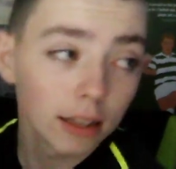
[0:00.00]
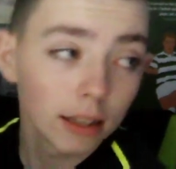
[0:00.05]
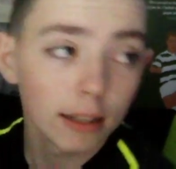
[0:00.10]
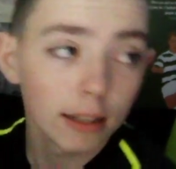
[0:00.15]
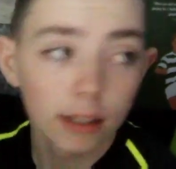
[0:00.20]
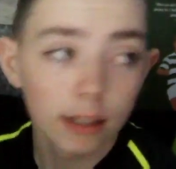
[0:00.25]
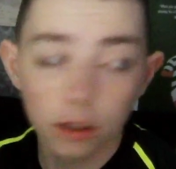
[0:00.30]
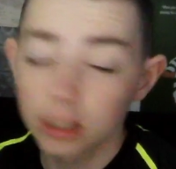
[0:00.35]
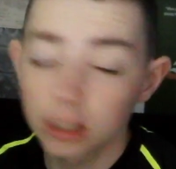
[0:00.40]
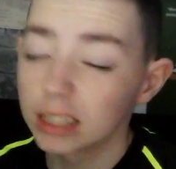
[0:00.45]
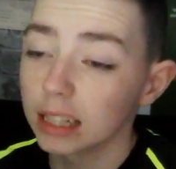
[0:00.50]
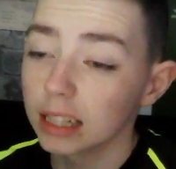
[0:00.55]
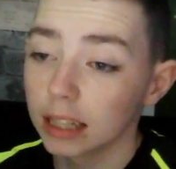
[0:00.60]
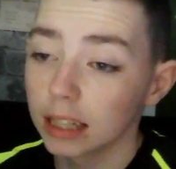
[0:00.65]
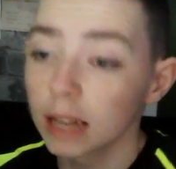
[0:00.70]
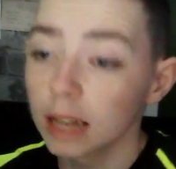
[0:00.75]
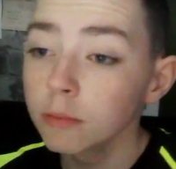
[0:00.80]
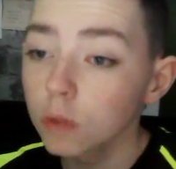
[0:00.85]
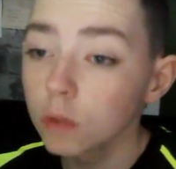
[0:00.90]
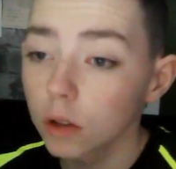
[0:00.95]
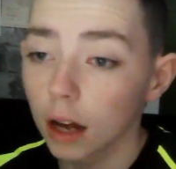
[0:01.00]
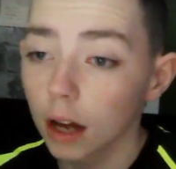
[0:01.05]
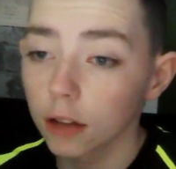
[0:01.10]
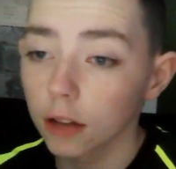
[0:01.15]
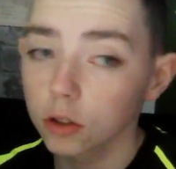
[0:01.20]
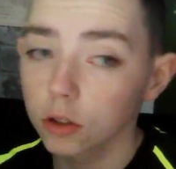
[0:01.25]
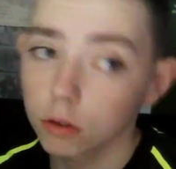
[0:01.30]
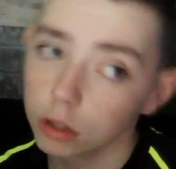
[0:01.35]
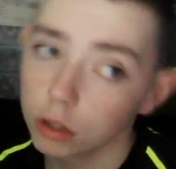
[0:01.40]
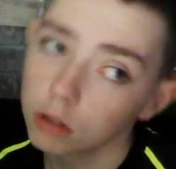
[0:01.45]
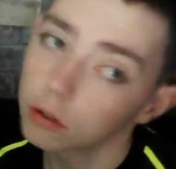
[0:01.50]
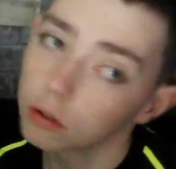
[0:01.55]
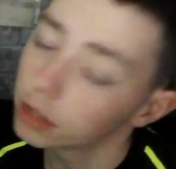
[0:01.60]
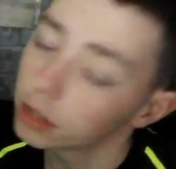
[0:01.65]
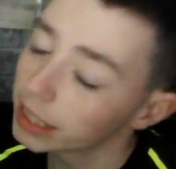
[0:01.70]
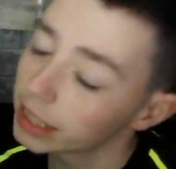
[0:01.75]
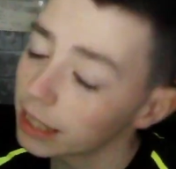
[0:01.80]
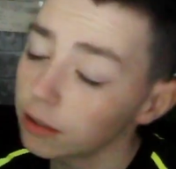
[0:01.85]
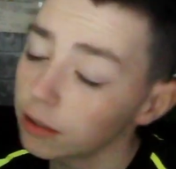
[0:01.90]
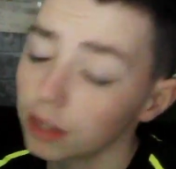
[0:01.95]
You see them do that, so you know
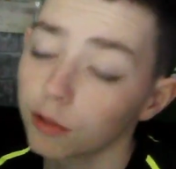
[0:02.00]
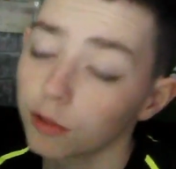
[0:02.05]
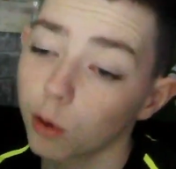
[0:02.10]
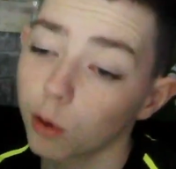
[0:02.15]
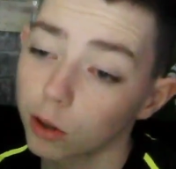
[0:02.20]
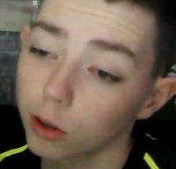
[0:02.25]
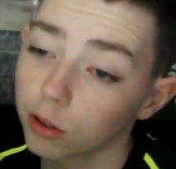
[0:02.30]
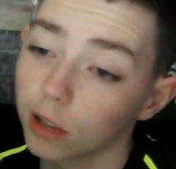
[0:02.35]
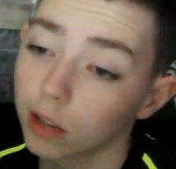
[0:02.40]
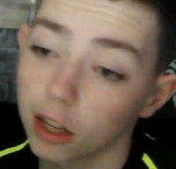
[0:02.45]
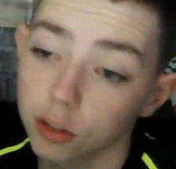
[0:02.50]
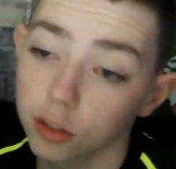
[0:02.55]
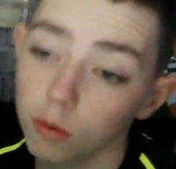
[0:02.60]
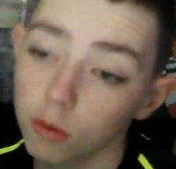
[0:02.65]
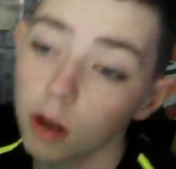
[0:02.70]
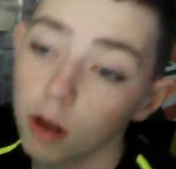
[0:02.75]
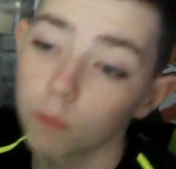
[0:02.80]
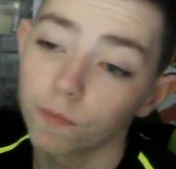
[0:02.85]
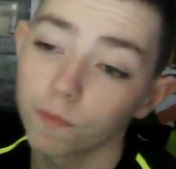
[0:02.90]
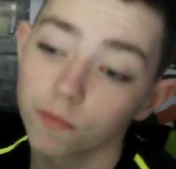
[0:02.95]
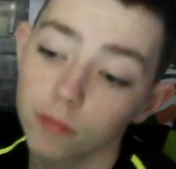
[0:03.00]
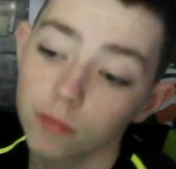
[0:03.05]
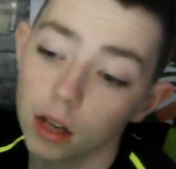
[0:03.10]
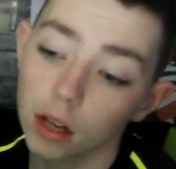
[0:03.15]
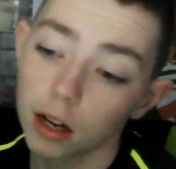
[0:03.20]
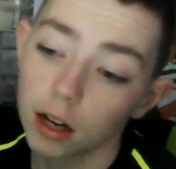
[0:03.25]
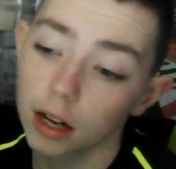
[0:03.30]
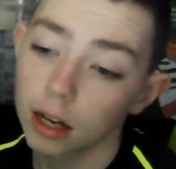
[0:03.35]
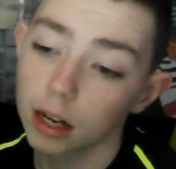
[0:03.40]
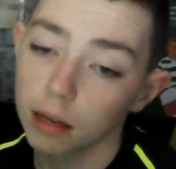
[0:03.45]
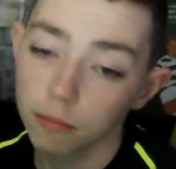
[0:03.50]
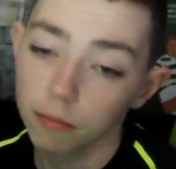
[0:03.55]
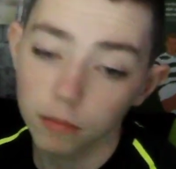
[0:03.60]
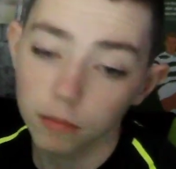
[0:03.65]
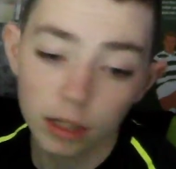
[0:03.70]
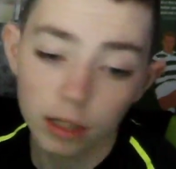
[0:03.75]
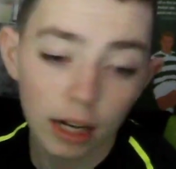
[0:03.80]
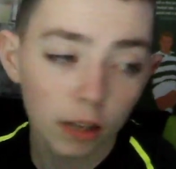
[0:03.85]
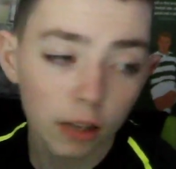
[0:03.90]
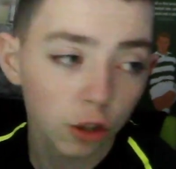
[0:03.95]
Celtic have got to do that as well. It
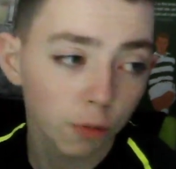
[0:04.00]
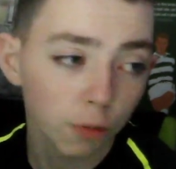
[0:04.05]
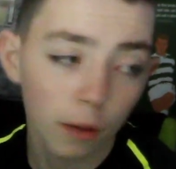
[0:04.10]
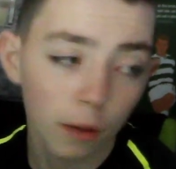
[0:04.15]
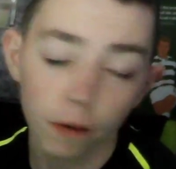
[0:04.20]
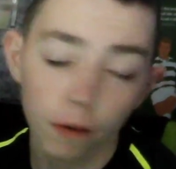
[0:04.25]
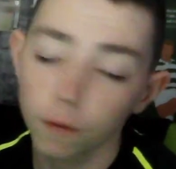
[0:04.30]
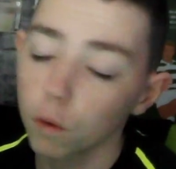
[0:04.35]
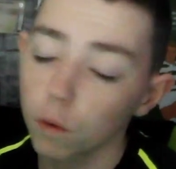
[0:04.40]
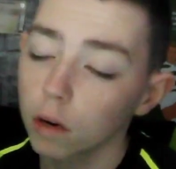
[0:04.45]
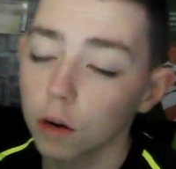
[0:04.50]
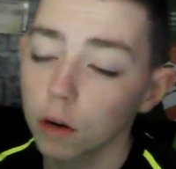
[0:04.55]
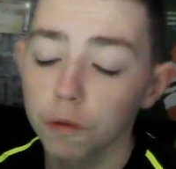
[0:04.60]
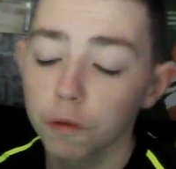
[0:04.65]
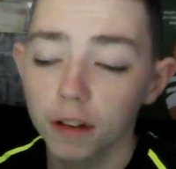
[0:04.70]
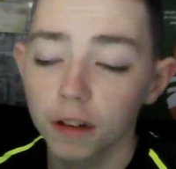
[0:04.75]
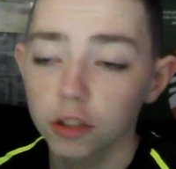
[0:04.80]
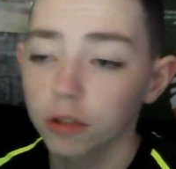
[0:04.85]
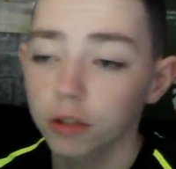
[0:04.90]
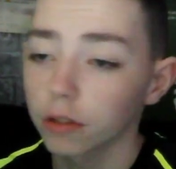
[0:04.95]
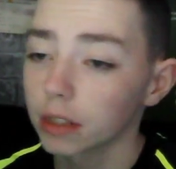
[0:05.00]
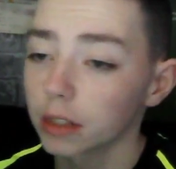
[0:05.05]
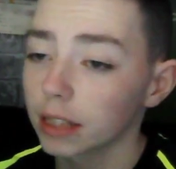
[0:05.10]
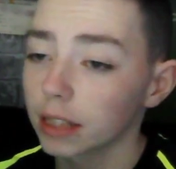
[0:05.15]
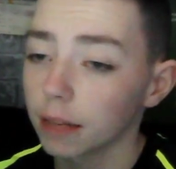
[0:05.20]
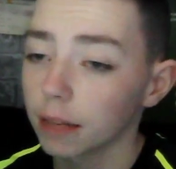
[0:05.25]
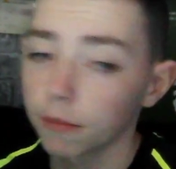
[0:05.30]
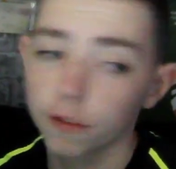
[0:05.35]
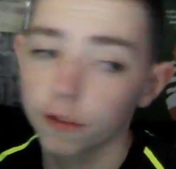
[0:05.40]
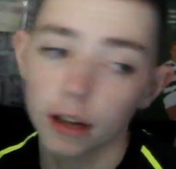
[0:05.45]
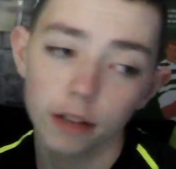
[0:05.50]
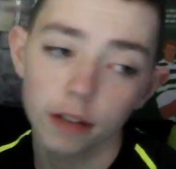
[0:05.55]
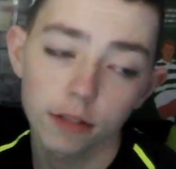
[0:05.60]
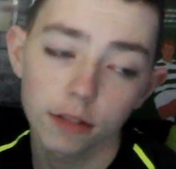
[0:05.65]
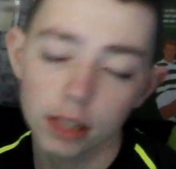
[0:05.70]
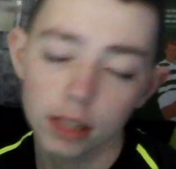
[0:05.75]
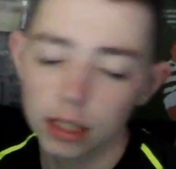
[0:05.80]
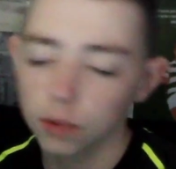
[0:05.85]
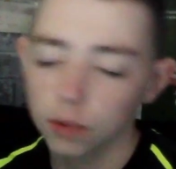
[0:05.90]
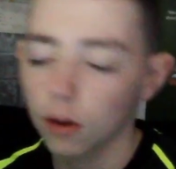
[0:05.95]
can't just be a 4-0 victory all the time,
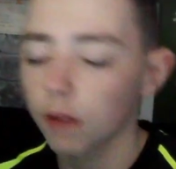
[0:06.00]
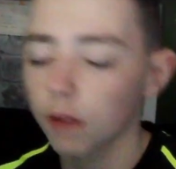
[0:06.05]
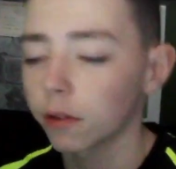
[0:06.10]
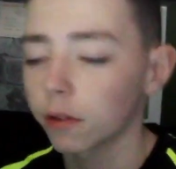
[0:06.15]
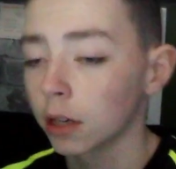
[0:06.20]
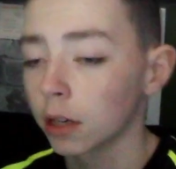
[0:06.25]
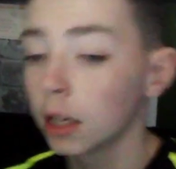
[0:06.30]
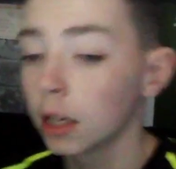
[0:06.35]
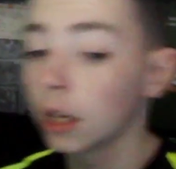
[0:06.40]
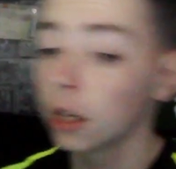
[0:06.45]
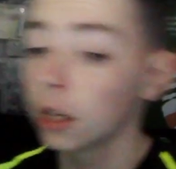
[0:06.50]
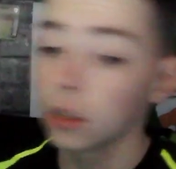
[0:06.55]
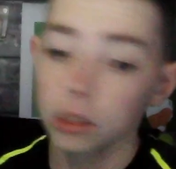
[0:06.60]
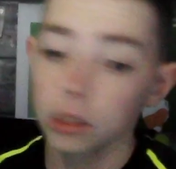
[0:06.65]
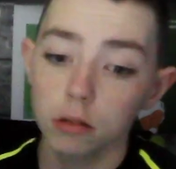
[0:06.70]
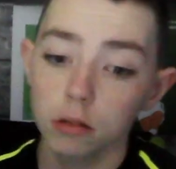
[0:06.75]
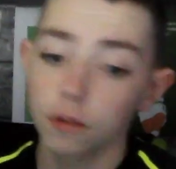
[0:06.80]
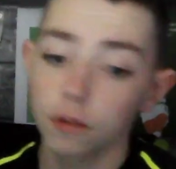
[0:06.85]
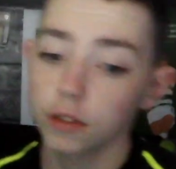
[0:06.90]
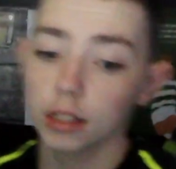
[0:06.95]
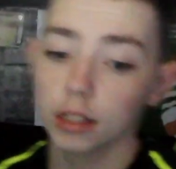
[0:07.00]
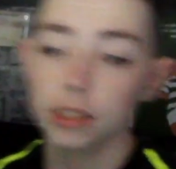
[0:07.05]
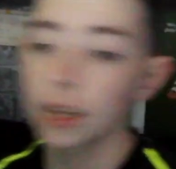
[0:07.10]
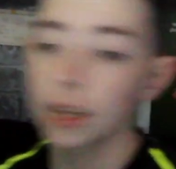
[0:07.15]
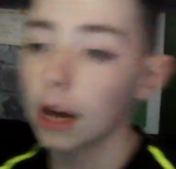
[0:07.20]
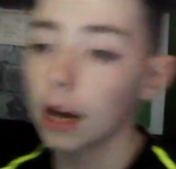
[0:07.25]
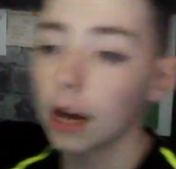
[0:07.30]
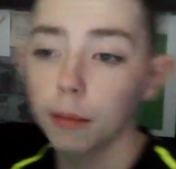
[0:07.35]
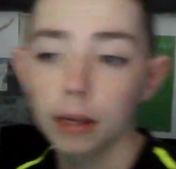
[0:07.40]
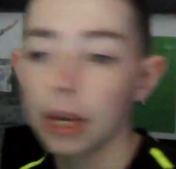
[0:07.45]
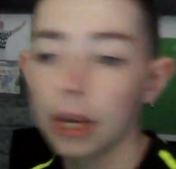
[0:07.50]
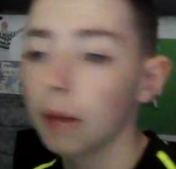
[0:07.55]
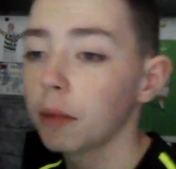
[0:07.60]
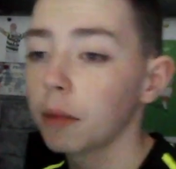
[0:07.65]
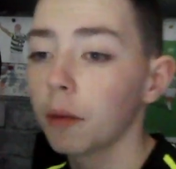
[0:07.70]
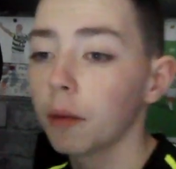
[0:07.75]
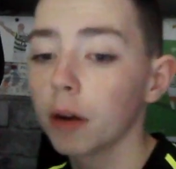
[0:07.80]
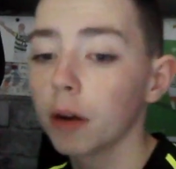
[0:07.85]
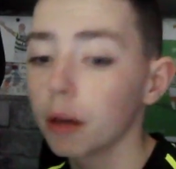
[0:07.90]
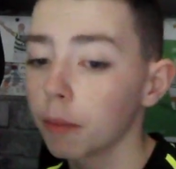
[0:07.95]
5-6, whatever. If it's a scrappy game, you
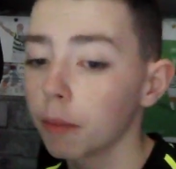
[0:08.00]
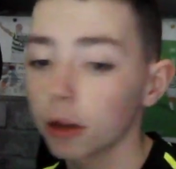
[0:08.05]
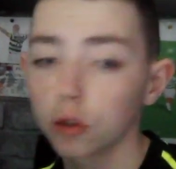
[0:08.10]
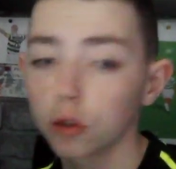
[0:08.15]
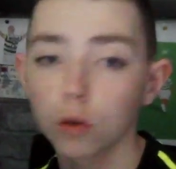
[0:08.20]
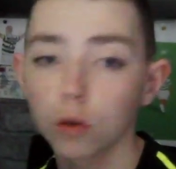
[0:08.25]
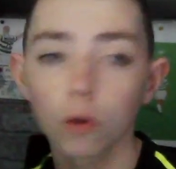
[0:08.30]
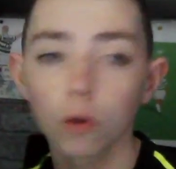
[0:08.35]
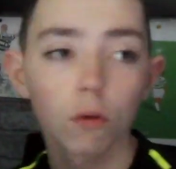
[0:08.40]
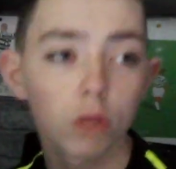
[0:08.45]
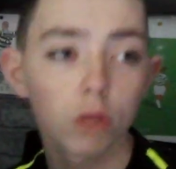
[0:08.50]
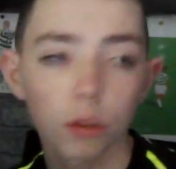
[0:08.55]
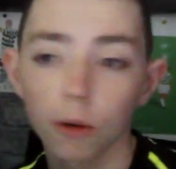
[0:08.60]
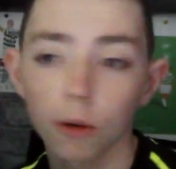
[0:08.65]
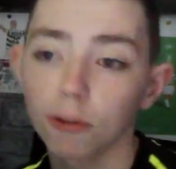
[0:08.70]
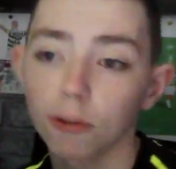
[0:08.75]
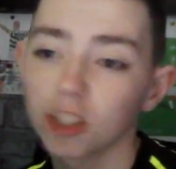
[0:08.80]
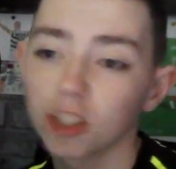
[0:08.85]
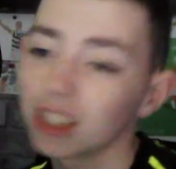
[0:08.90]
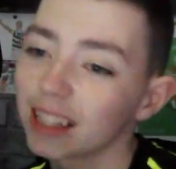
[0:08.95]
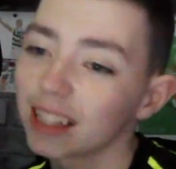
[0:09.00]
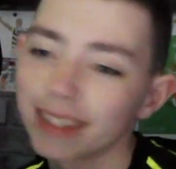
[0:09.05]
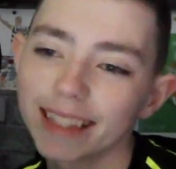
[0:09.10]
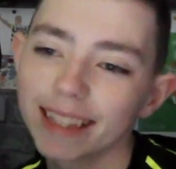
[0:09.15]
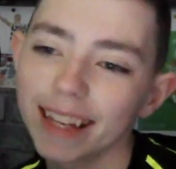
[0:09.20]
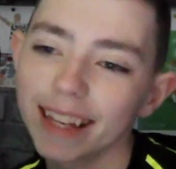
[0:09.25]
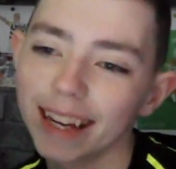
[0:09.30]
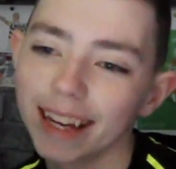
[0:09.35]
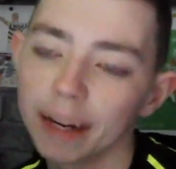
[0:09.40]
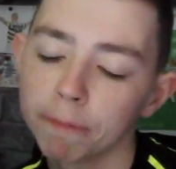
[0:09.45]
win it by 2-1, which you did today,